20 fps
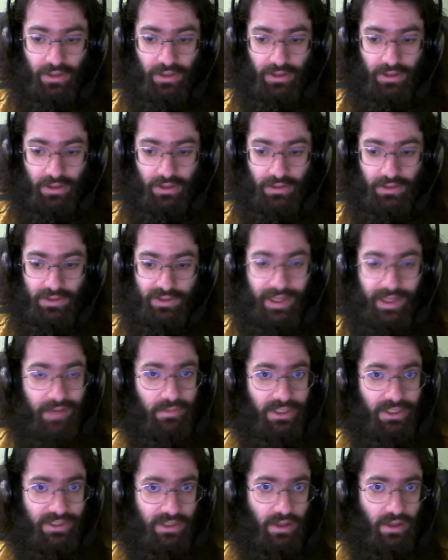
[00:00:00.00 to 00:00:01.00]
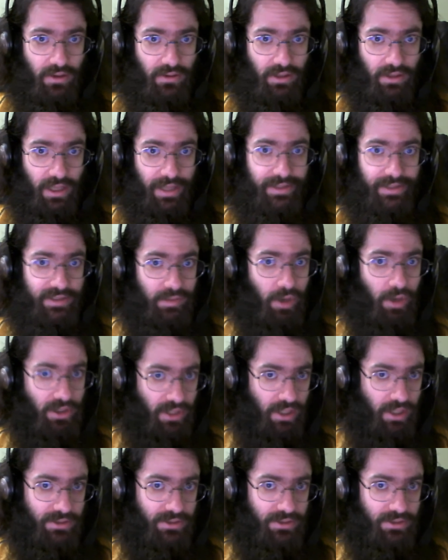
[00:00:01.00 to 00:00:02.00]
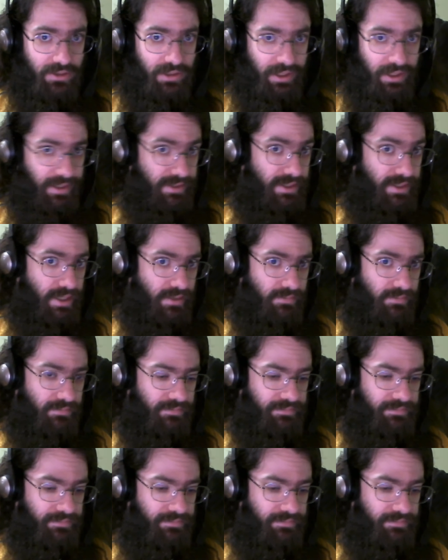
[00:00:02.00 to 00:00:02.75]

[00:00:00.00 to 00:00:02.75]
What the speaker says: It's 9 minutes long, and it's a montage, like I said.